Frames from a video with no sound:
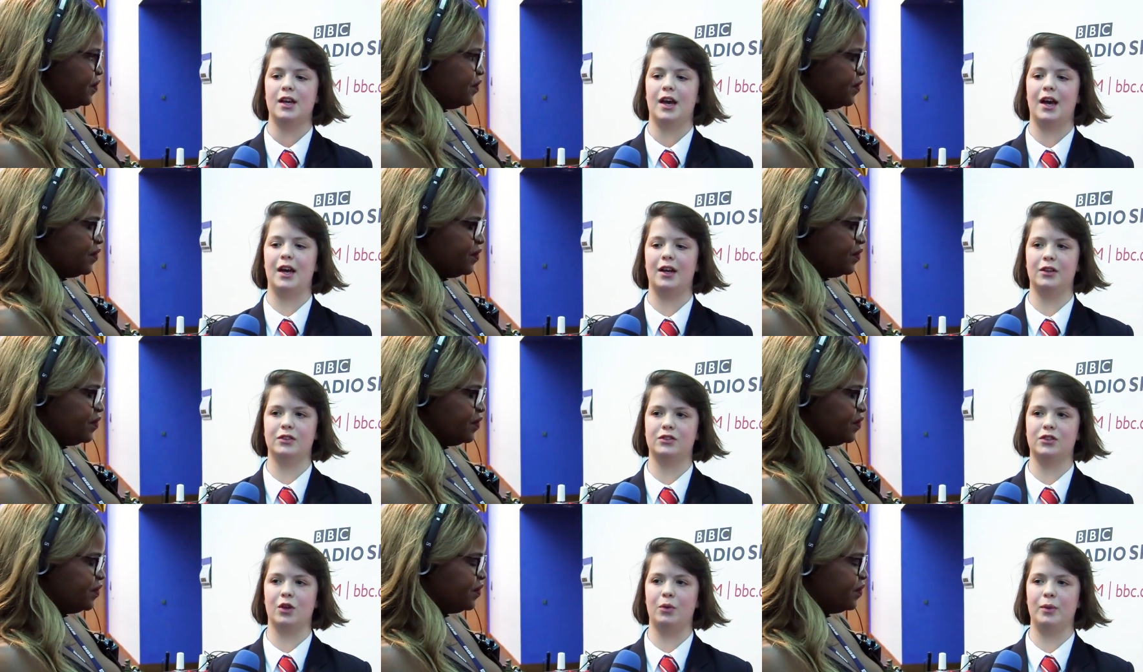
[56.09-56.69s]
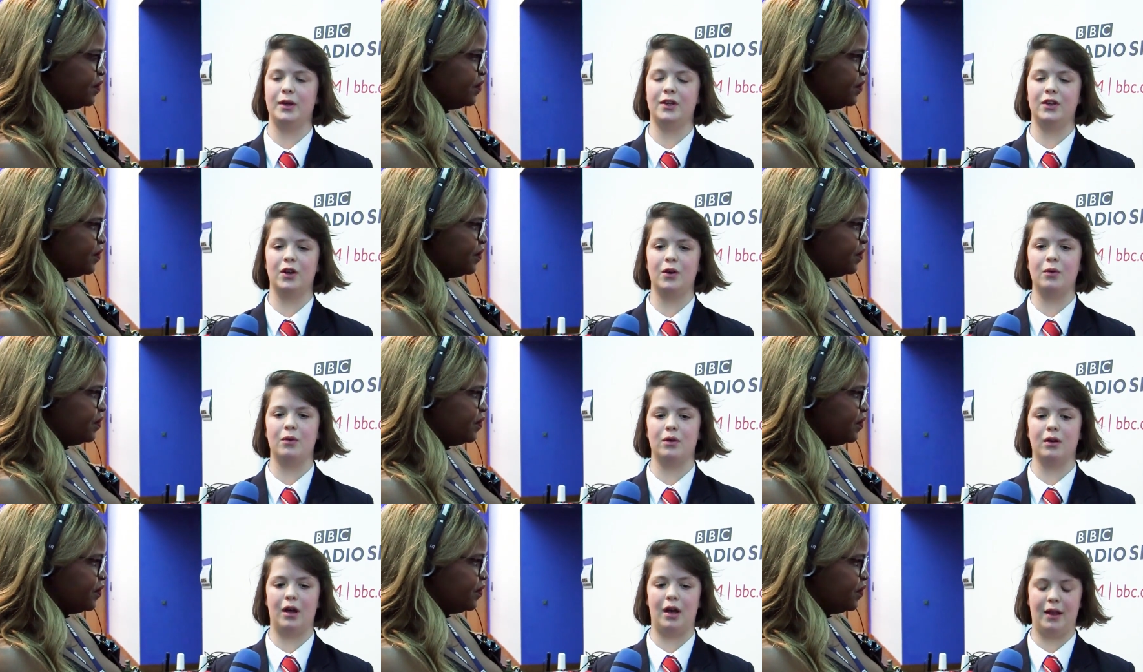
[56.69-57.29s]
Speaker 1: and so we
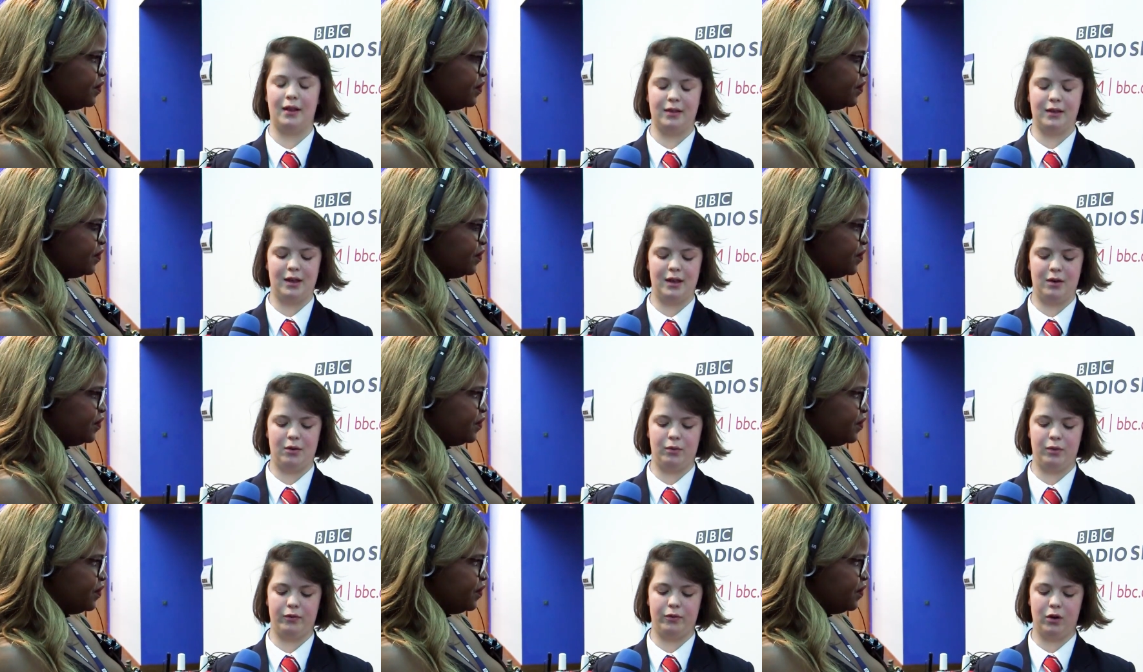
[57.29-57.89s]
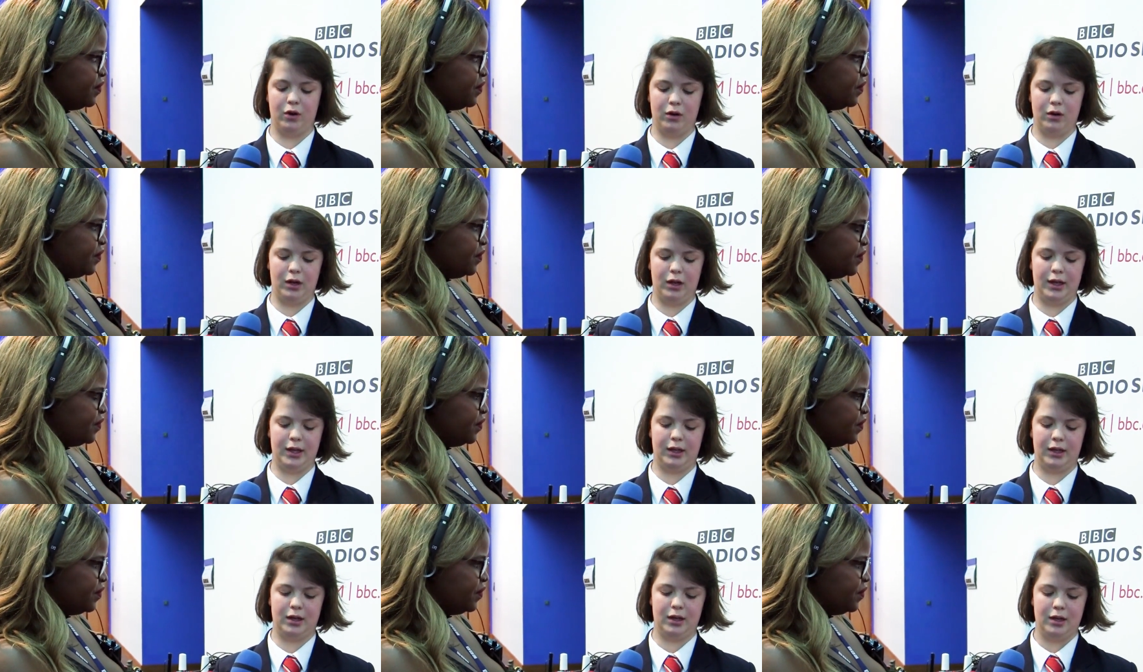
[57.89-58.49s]
don't. And then we've got
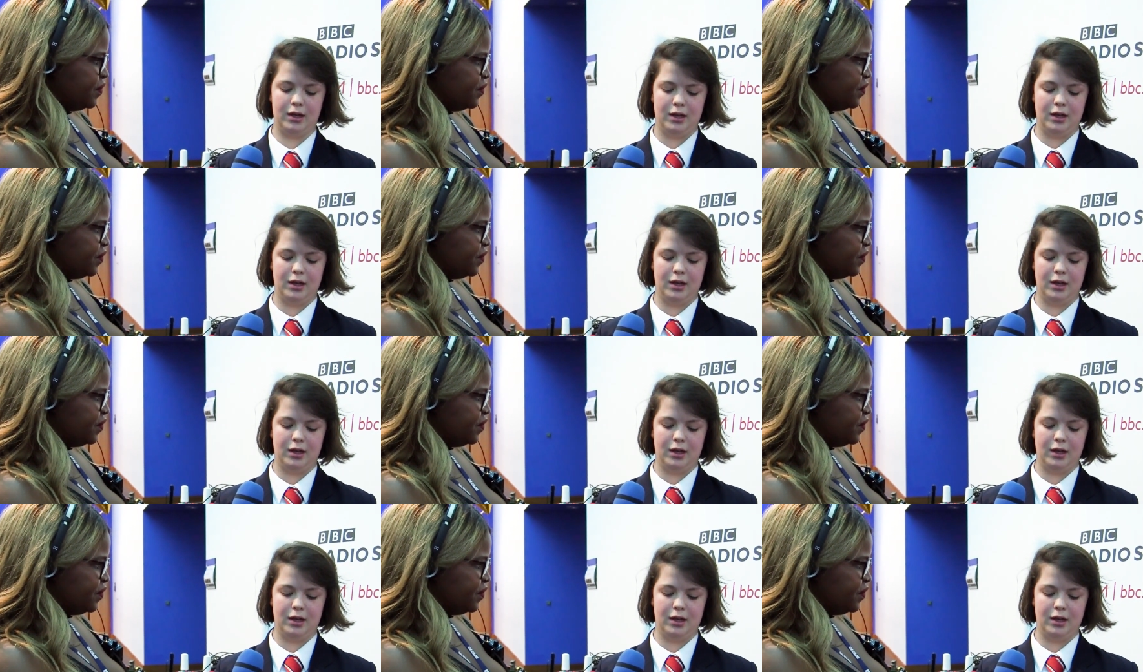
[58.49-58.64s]
like